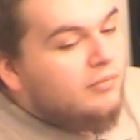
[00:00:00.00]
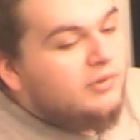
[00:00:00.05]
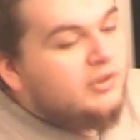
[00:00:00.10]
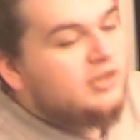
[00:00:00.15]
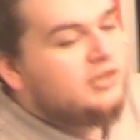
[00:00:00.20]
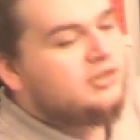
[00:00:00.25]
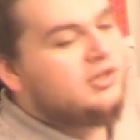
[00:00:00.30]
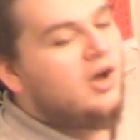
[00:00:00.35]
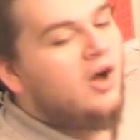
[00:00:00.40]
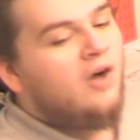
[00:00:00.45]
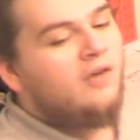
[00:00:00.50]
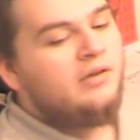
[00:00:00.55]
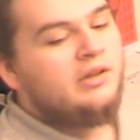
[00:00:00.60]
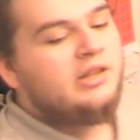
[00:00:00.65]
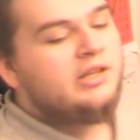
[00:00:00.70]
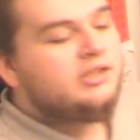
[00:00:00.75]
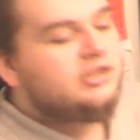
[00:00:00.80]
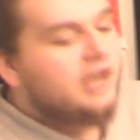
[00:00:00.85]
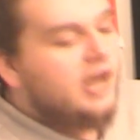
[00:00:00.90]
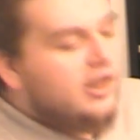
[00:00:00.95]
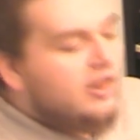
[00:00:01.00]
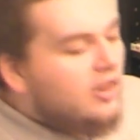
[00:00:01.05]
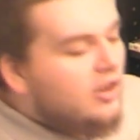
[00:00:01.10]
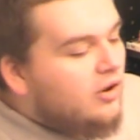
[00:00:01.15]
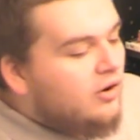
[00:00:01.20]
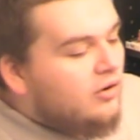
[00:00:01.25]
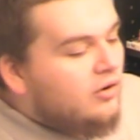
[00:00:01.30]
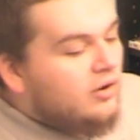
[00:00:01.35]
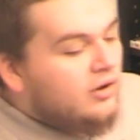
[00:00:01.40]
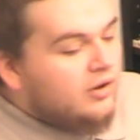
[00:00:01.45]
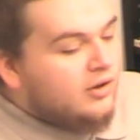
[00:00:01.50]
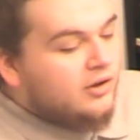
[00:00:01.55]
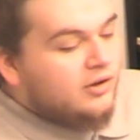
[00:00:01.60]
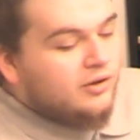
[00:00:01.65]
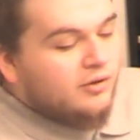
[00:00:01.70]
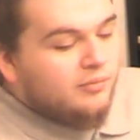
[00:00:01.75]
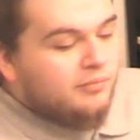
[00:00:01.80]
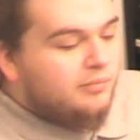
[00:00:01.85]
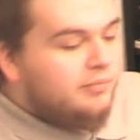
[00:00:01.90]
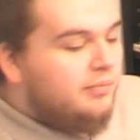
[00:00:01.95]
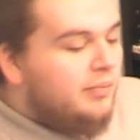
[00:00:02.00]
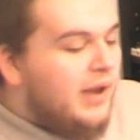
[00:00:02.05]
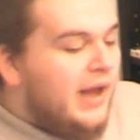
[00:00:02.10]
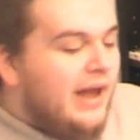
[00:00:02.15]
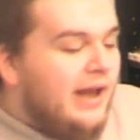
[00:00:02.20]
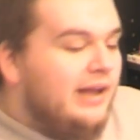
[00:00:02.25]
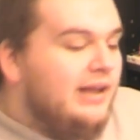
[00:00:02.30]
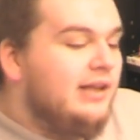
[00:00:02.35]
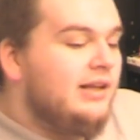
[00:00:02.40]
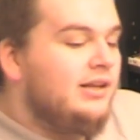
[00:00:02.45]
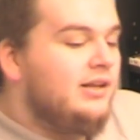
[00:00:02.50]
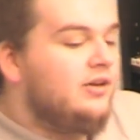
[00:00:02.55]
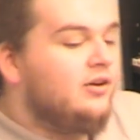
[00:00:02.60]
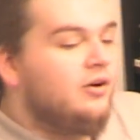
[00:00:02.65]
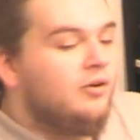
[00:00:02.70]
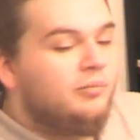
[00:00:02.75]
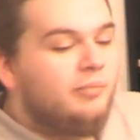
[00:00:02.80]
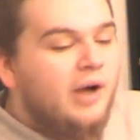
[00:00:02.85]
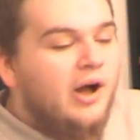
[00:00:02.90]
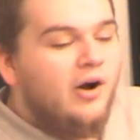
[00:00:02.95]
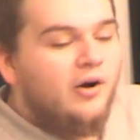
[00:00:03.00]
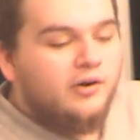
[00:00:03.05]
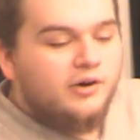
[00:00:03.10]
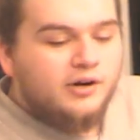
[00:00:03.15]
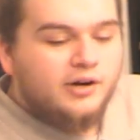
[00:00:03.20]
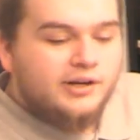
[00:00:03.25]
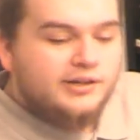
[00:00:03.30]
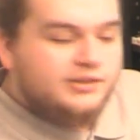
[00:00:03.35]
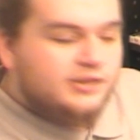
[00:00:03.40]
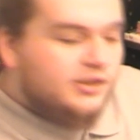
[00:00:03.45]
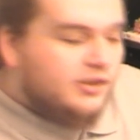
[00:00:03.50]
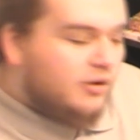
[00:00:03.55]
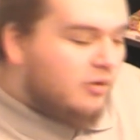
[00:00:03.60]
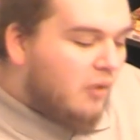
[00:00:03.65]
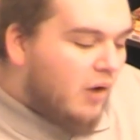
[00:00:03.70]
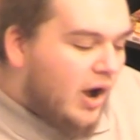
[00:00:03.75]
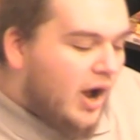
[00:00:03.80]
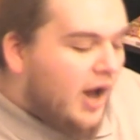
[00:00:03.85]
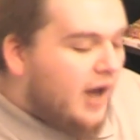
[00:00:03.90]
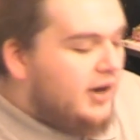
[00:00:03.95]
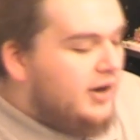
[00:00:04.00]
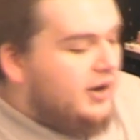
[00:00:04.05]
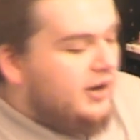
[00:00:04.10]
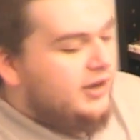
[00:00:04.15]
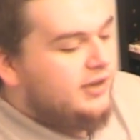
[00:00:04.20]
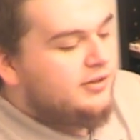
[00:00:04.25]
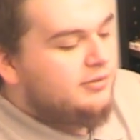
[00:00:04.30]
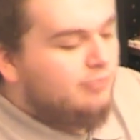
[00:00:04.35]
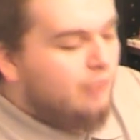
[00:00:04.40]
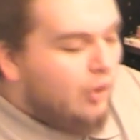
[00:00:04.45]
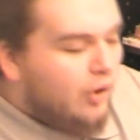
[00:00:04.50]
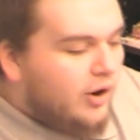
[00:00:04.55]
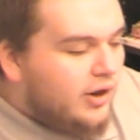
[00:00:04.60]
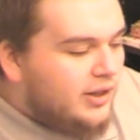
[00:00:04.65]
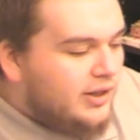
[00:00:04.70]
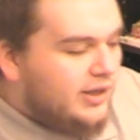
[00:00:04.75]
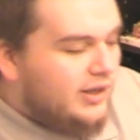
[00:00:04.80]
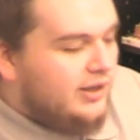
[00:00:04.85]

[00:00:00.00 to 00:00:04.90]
dissolving the Jello packet, powder into the water, and it's boiling.